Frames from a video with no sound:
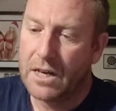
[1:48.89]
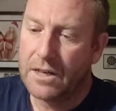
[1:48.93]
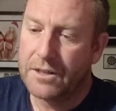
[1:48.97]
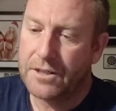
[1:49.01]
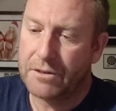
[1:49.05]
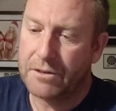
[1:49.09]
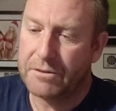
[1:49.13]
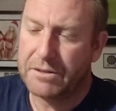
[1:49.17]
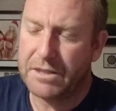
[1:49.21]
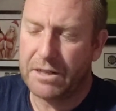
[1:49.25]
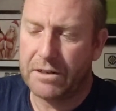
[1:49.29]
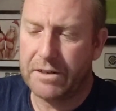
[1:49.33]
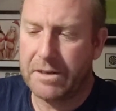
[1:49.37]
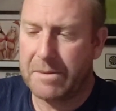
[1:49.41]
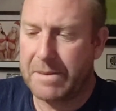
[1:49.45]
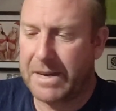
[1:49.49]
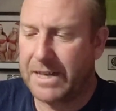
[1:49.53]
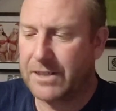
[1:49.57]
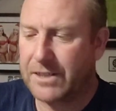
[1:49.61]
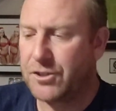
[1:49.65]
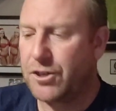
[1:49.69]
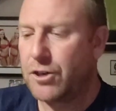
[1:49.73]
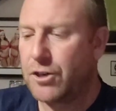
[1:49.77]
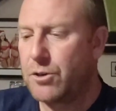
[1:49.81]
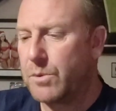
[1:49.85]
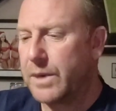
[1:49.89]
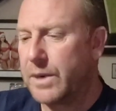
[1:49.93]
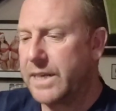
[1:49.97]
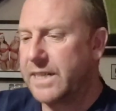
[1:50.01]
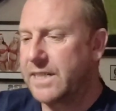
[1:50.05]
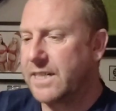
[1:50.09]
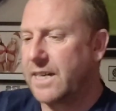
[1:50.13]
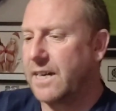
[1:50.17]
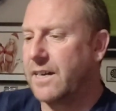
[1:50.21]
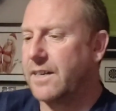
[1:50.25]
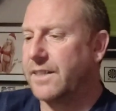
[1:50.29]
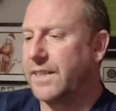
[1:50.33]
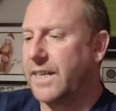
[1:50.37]
So it's only about two
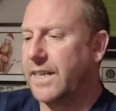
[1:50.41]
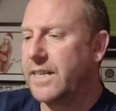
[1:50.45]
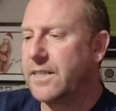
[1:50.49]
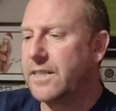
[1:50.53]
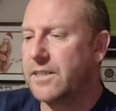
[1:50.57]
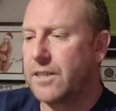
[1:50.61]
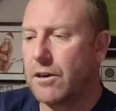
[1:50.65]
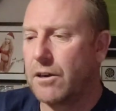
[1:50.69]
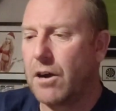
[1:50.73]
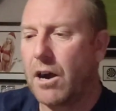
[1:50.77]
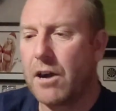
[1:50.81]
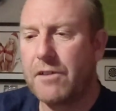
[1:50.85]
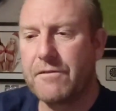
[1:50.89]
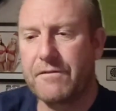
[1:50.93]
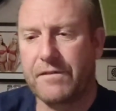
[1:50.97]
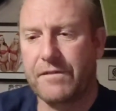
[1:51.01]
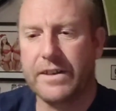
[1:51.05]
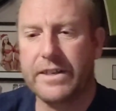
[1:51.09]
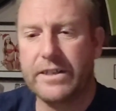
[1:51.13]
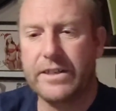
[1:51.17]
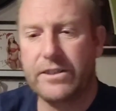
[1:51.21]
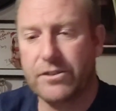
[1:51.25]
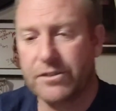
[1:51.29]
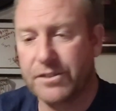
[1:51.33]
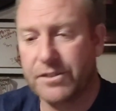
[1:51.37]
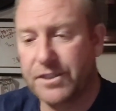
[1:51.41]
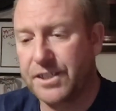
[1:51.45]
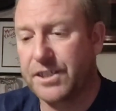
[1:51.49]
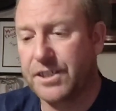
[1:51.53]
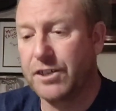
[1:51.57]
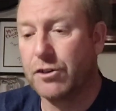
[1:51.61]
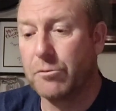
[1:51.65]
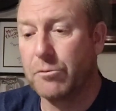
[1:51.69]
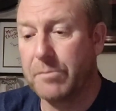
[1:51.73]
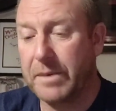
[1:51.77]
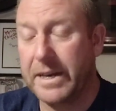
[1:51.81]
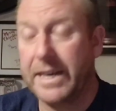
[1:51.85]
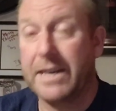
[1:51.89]
weeks out of date. So hopefully should
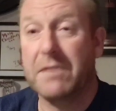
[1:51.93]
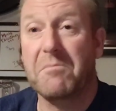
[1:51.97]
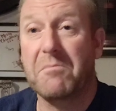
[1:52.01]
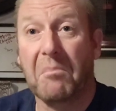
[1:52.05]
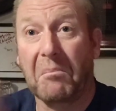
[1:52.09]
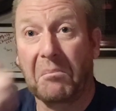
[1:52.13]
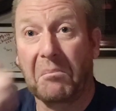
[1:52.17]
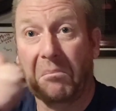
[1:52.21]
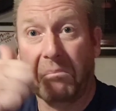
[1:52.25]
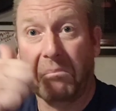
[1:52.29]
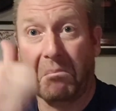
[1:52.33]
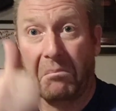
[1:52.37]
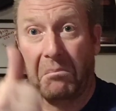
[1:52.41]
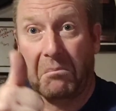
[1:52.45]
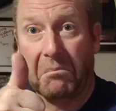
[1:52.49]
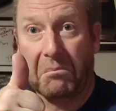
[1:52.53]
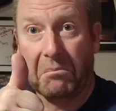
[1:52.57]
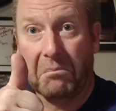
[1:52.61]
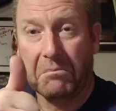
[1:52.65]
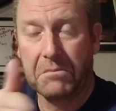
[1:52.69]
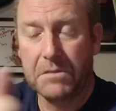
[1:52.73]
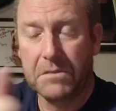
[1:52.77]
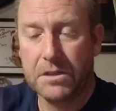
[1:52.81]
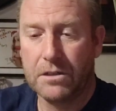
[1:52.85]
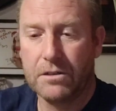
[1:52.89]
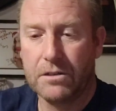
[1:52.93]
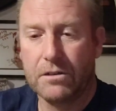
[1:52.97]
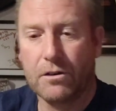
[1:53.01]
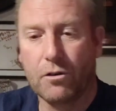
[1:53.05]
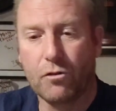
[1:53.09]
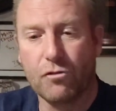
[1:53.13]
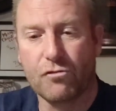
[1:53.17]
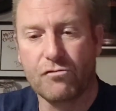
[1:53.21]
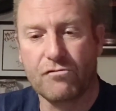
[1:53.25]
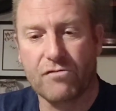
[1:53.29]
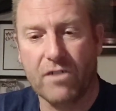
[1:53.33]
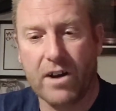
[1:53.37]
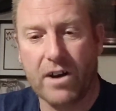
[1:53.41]
still be
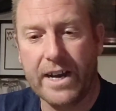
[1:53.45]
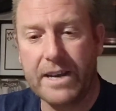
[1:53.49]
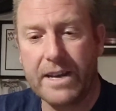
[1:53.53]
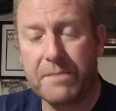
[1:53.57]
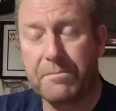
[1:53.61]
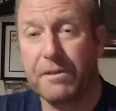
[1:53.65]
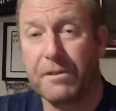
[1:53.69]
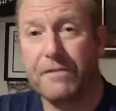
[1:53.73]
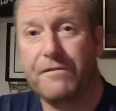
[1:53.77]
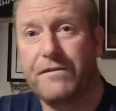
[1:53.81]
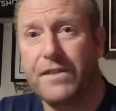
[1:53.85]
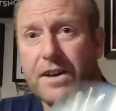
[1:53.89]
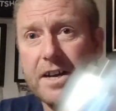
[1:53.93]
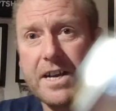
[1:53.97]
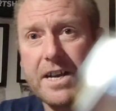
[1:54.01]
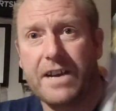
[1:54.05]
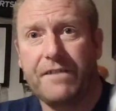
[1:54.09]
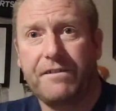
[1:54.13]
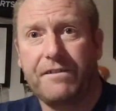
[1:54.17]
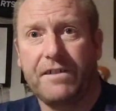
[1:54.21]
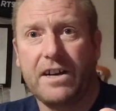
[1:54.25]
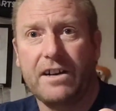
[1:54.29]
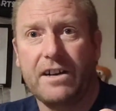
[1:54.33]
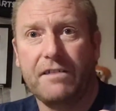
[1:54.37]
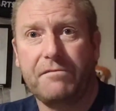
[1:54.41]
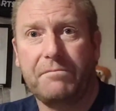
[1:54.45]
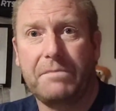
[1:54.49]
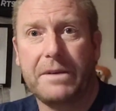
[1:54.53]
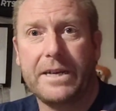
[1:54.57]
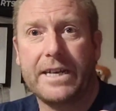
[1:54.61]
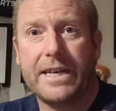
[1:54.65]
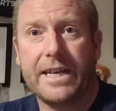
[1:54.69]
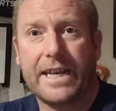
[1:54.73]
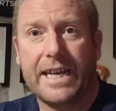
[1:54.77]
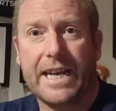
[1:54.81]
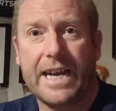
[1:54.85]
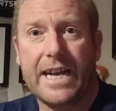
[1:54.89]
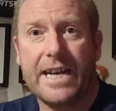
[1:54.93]
all right, but
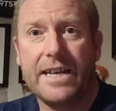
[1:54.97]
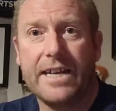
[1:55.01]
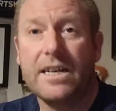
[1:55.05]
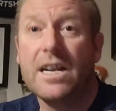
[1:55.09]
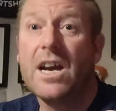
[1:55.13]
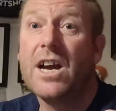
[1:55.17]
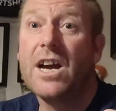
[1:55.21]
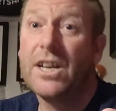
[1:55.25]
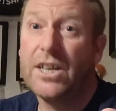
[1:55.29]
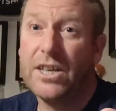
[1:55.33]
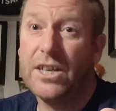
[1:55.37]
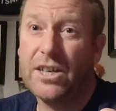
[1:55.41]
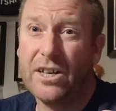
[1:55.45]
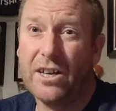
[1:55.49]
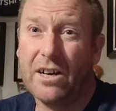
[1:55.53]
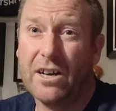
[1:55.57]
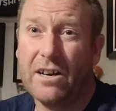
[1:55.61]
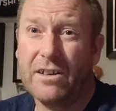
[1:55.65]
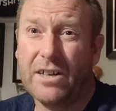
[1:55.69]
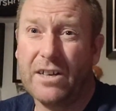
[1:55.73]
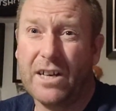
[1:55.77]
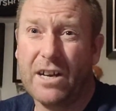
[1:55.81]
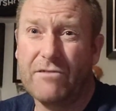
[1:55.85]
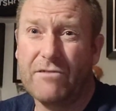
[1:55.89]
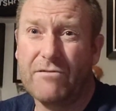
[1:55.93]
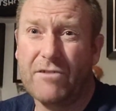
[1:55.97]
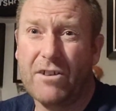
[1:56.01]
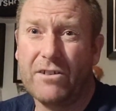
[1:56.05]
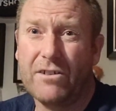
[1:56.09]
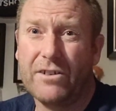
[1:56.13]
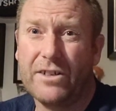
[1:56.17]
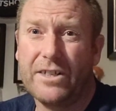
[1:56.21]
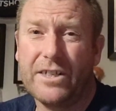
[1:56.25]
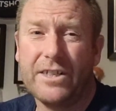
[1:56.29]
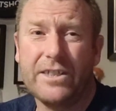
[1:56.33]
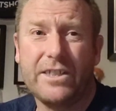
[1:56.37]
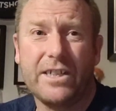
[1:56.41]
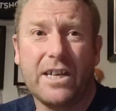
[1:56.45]
35p a can, you can't go
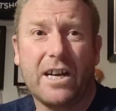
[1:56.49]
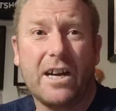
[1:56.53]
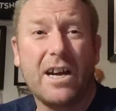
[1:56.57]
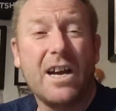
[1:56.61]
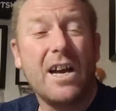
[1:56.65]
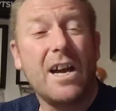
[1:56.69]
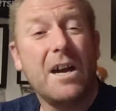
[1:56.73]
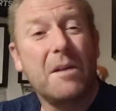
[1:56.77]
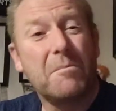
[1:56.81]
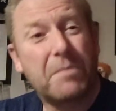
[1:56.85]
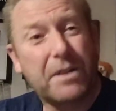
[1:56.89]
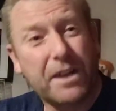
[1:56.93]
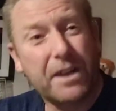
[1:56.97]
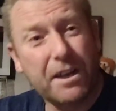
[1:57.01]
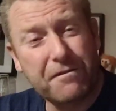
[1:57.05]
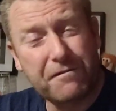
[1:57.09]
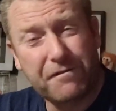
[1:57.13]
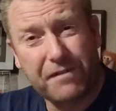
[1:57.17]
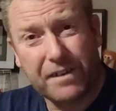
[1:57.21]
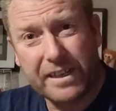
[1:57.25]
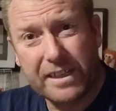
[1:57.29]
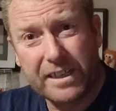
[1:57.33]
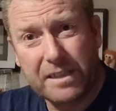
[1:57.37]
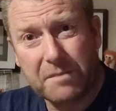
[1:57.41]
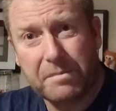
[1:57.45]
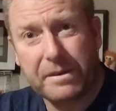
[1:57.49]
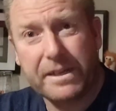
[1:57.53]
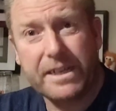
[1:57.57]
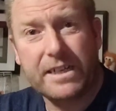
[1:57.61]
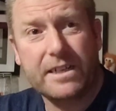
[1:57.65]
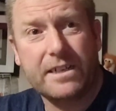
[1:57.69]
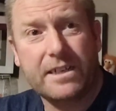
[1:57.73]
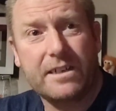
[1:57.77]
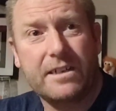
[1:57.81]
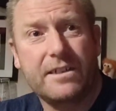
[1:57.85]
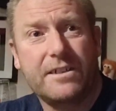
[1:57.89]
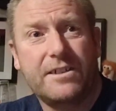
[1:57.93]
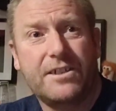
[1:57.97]
wrong, can you? But hopefully the
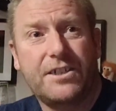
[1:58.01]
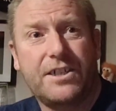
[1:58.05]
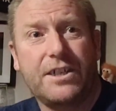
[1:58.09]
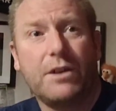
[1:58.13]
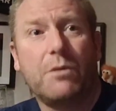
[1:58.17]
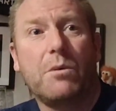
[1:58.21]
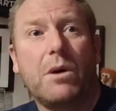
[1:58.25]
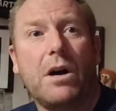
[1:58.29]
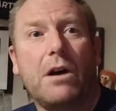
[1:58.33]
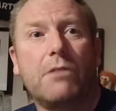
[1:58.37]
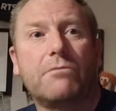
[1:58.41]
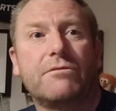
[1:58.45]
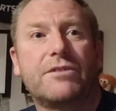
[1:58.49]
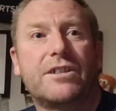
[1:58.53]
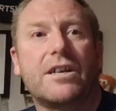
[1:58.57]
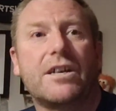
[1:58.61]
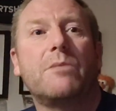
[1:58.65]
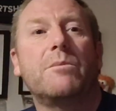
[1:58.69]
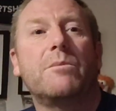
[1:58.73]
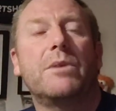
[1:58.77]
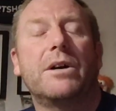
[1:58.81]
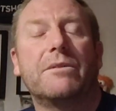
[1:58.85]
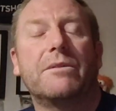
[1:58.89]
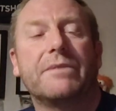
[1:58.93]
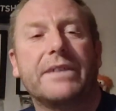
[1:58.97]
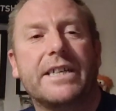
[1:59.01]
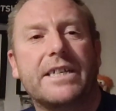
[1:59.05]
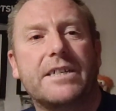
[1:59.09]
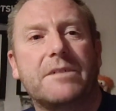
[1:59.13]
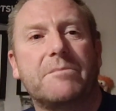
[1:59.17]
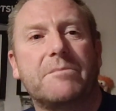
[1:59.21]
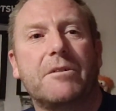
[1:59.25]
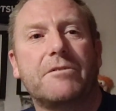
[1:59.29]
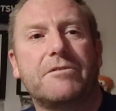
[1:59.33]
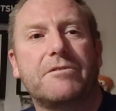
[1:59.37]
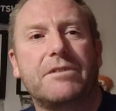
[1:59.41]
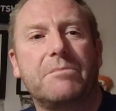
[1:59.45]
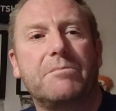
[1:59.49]
beer still holds up well, and that's
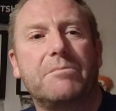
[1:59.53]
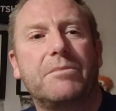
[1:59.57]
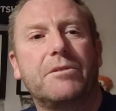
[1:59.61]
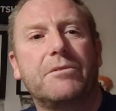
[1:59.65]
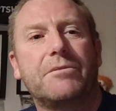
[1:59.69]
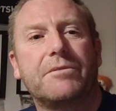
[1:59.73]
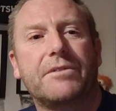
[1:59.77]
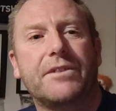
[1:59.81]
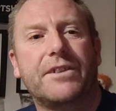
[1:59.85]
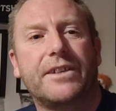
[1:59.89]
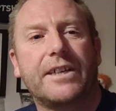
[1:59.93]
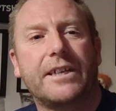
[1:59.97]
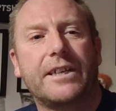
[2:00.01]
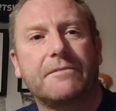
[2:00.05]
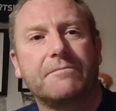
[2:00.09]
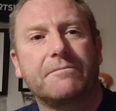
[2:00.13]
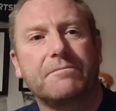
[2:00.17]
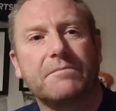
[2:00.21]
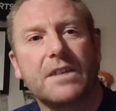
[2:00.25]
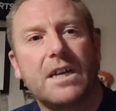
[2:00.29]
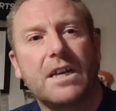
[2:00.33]
the most important thing.